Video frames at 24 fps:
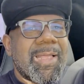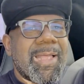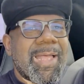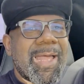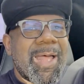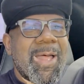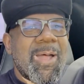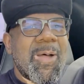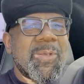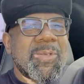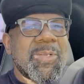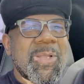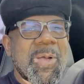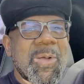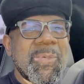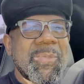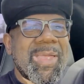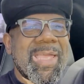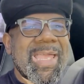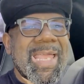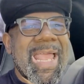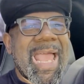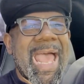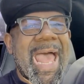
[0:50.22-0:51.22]
I don't know,
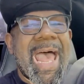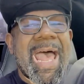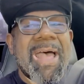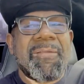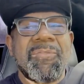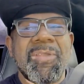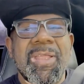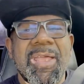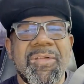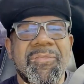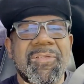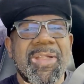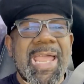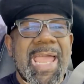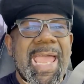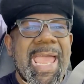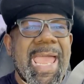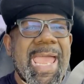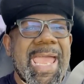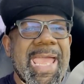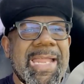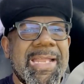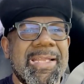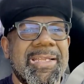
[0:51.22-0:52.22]
man. I've never
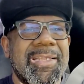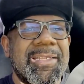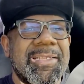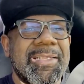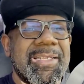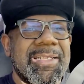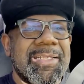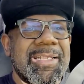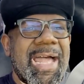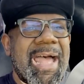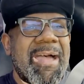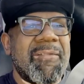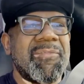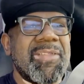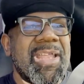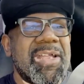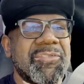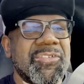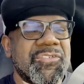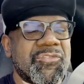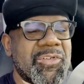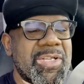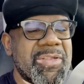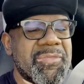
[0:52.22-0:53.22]

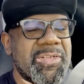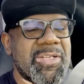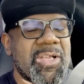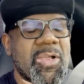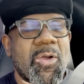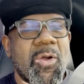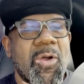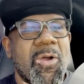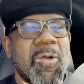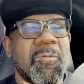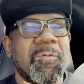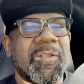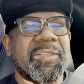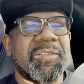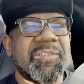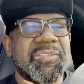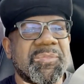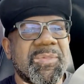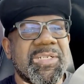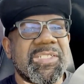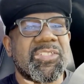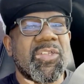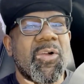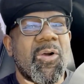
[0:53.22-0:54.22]
driven a car with this
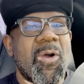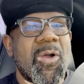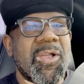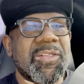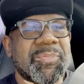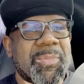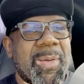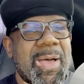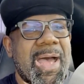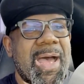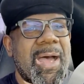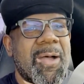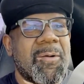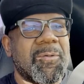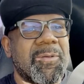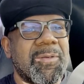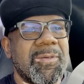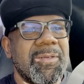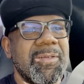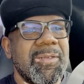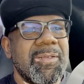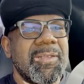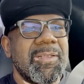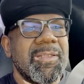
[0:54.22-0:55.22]
much horsepower
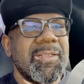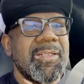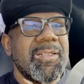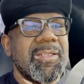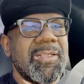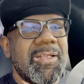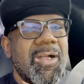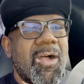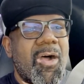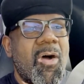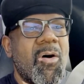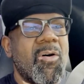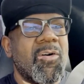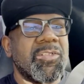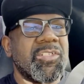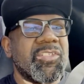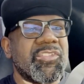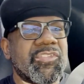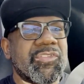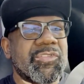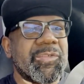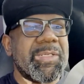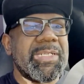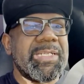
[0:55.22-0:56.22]
on the
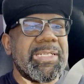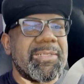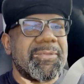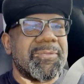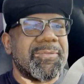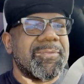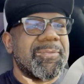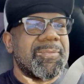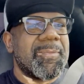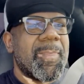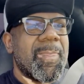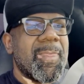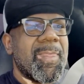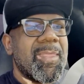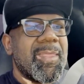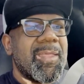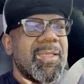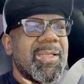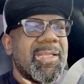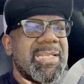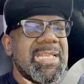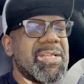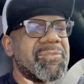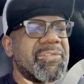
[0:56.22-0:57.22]
street.
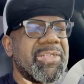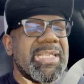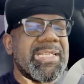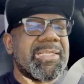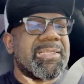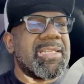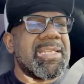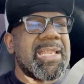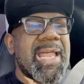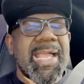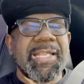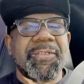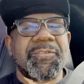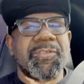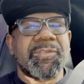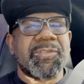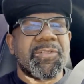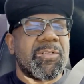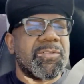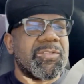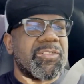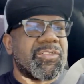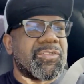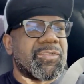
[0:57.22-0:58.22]
Never hit the nitrous
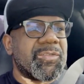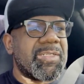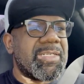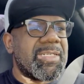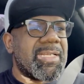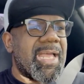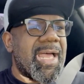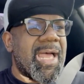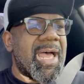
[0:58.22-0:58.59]
on the street.